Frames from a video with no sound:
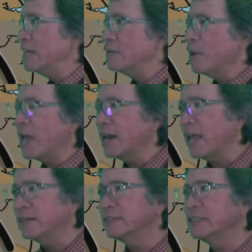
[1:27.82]
into the
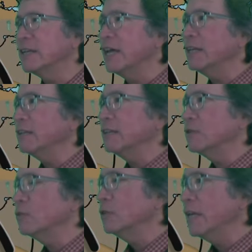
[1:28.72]
panhandle tonight and
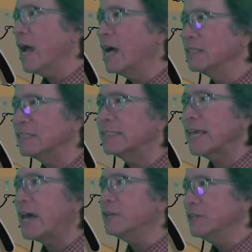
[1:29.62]
early on
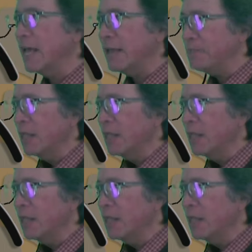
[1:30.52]
Saturday.